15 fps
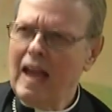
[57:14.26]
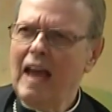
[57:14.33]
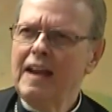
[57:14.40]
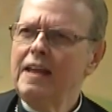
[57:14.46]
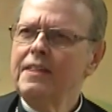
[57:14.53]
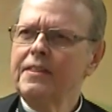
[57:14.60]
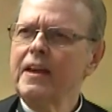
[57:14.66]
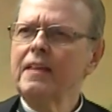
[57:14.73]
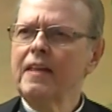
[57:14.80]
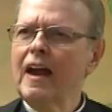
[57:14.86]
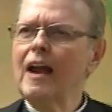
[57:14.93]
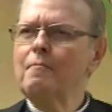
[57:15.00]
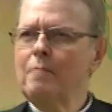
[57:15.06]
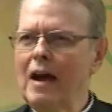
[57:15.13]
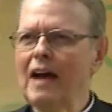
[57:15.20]
anything
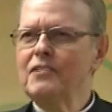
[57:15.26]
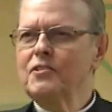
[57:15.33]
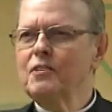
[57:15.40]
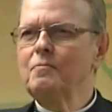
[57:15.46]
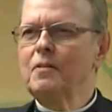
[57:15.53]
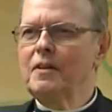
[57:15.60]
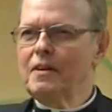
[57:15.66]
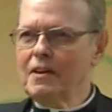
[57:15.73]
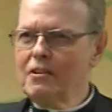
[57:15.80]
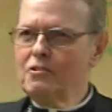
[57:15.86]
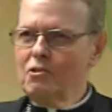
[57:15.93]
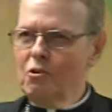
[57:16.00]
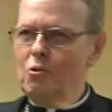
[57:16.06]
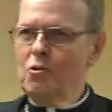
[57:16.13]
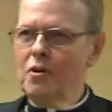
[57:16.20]
that I possibly
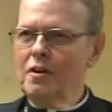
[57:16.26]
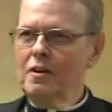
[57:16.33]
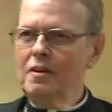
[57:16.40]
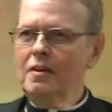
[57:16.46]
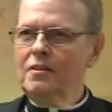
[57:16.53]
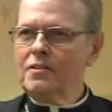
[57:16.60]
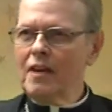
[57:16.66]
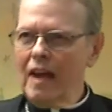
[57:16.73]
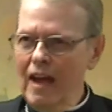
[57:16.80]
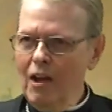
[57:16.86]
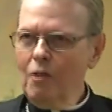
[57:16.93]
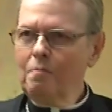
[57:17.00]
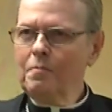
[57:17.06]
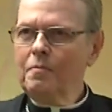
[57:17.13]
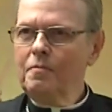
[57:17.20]
can do to
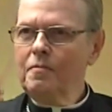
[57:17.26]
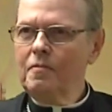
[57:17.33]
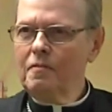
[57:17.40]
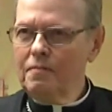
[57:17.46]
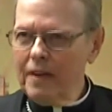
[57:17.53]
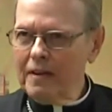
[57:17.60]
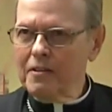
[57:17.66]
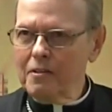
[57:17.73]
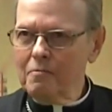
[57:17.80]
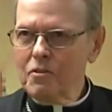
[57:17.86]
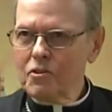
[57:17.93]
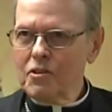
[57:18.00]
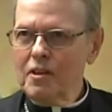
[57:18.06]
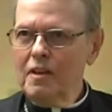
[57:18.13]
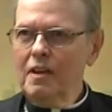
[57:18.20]
help
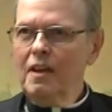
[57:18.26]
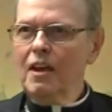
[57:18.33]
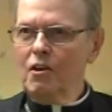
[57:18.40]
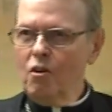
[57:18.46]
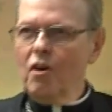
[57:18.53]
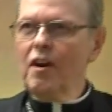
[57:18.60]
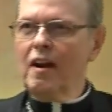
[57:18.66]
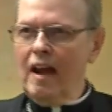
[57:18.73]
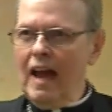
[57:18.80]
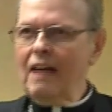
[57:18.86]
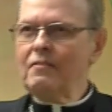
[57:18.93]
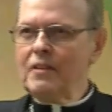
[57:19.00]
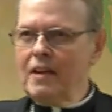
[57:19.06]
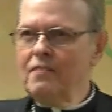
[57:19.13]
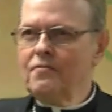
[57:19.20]
victims in order to
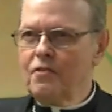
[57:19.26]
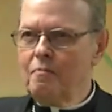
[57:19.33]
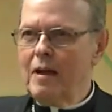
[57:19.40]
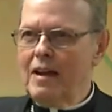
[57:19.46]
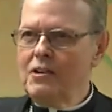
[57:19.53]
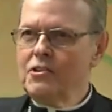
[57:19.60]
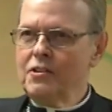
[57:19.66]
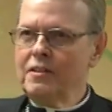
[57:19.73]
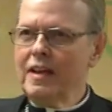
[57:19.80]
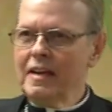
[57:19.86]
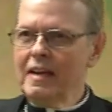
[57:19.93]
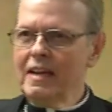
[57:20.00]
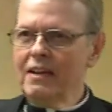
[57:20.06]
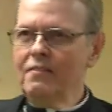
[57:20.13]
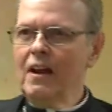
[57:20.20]
have the information they
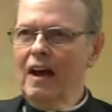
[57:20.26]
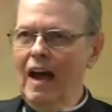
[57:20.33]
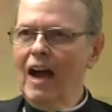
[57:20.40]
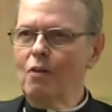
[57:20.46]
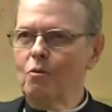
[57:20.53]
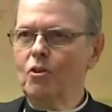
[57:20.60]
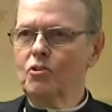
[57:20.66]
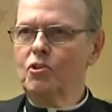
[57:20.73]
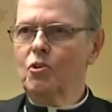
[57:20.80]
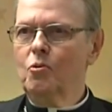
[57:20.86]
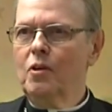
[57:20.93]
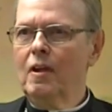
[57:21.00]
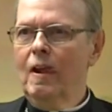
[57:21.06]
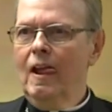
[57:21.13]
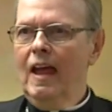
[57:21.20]
need, I will
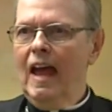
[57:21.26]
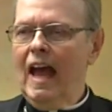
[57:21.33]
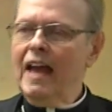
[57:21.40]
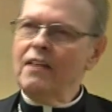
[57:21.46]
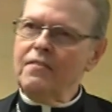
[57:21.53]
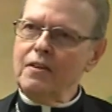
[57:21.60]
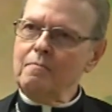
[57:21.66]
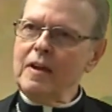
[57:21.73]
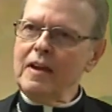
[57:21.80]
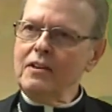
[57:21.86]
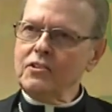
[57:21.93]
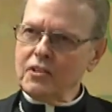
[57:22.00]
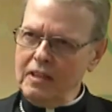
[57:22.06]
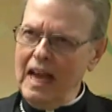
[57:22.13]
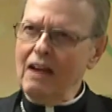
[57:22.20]
do. And if it
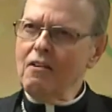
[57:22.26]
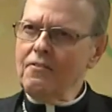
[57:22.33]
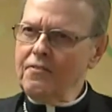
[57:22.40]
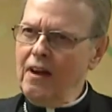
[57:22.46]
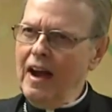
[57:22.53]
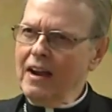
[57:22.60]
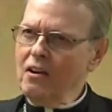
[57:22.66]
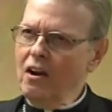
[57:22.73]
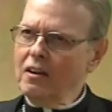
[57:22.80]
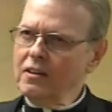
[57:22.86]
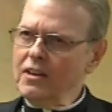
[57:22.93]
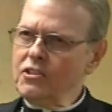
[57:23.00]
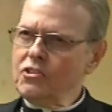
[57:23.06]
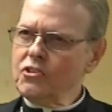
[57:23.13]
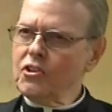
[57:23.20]
means clarifying our
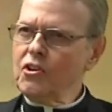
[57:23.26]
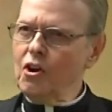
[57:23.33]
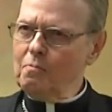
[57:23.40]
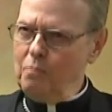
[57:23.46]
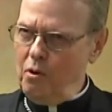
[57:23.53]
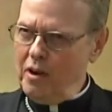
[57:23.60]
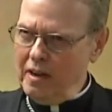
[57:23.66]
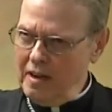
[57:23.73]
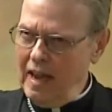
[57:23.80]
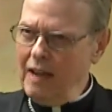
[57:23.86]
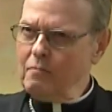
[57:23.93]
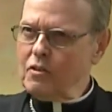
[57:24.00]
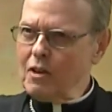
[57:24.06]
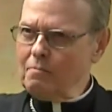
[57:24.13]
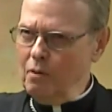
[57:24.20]
list, you know, putting
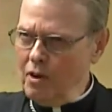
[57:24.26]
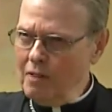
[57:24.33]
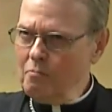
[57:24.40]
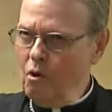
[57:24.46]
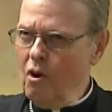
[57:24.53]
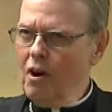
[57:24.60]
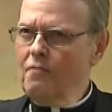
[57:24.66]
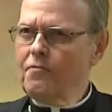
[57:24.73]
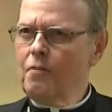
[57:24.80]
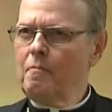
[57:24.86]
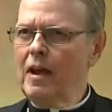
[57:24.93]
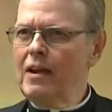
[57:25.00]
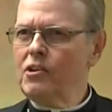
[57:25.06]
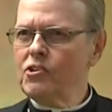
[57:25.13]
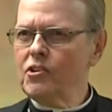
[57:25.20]
names up, putting more
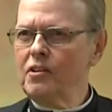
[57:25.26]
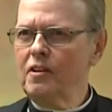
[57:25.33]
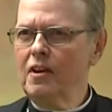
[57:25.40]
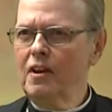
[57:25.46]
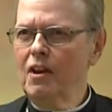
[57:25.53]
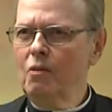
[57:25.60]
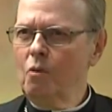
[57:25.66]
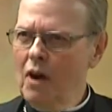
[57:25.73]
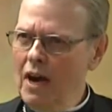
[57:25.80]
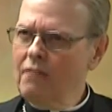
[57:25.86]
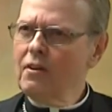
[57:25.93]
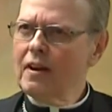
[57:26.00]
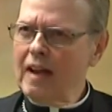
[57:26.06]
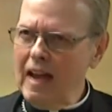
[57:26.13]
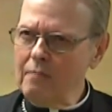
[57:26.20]
information,
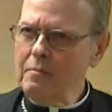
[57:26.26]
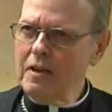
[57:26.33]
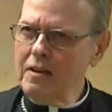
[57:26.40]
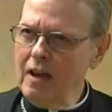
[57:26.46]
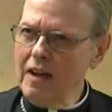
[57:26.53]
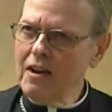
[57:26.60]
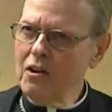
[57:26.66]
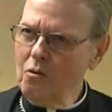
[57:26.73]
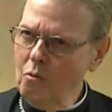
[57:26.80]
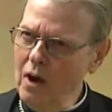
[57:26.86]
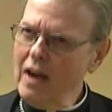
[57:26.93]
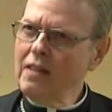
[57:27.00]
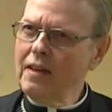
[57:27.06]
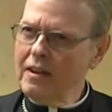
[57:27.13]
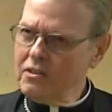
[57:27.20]
whatever can be done in a
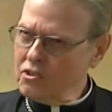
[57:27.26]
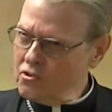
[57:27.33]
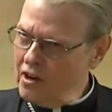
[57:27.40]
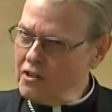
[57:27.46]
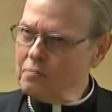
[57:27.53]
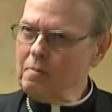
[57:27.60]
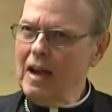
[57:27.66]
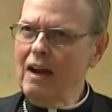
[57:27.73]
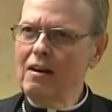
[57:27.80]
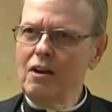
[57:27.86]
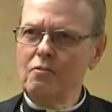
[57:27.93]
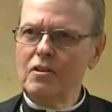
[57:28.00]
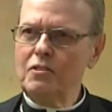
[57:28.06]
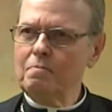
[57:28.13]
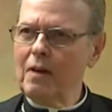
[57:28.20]
way that's transparent
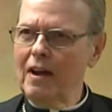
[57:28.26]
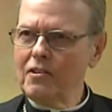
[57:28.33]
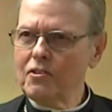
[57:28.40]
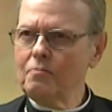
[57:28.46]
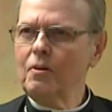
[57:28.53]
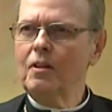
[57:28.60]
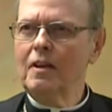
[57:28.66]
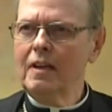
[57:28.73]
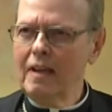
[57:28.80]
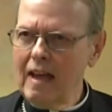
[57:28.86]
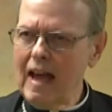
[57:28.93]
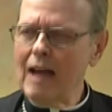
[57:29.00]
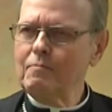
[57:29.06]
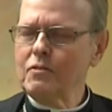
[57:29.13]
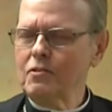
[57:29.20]
and responsible,
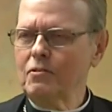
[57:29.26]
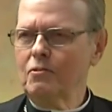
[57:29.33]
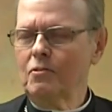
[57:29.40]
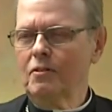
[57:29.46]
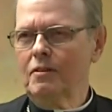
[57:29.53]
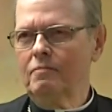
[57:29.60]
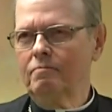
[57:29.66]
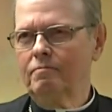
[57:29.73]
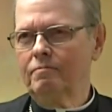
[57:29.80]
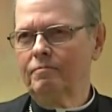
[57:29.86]
absolutely.